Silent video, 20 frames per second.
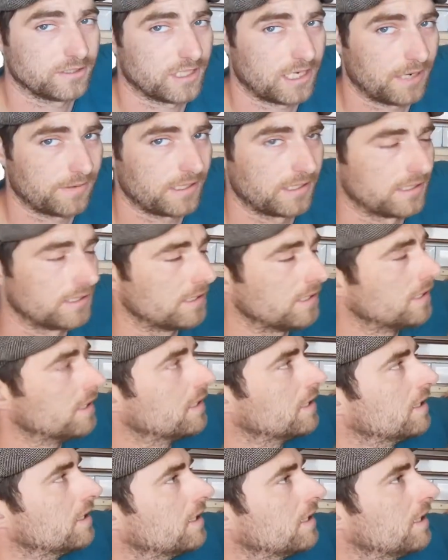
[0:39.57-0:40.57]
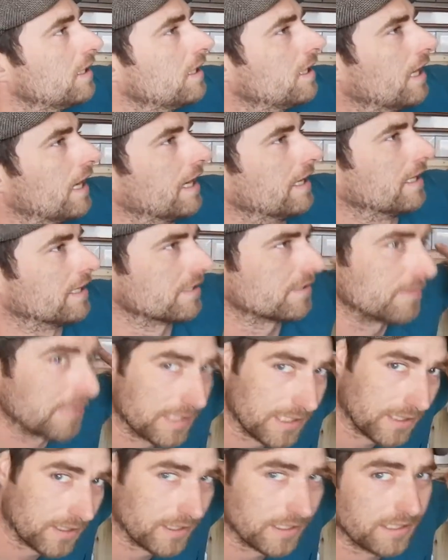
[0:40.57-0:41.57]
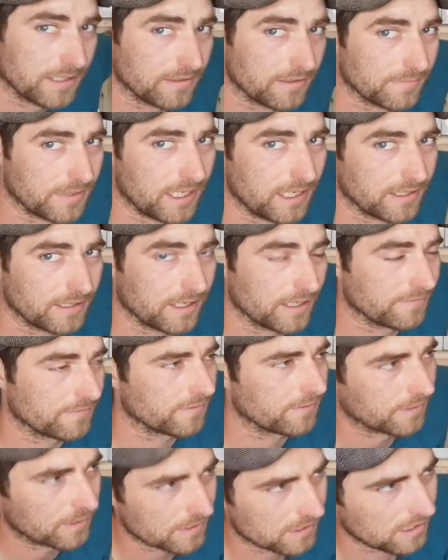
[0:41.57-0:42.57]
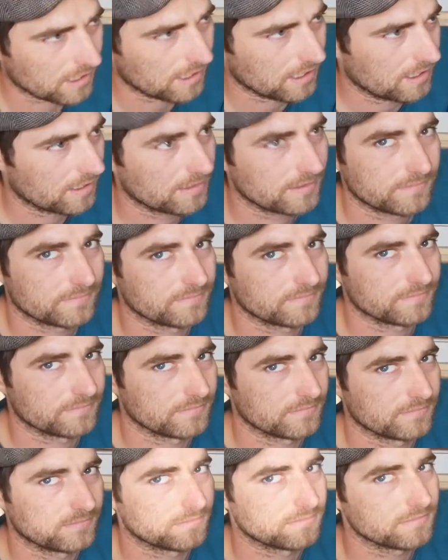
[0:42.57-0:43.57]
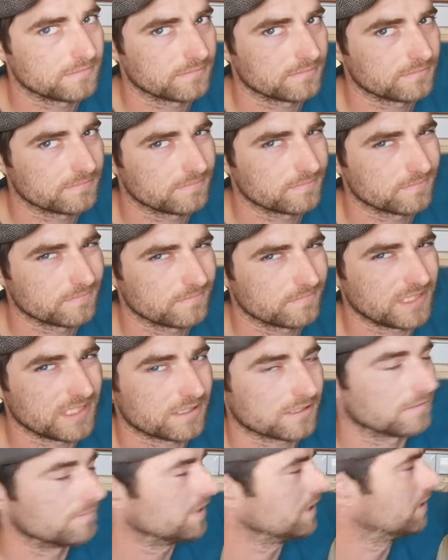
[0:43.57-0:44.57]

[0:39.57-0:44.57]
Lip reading: shower, and that's where the idea in my head came from. I was like, this can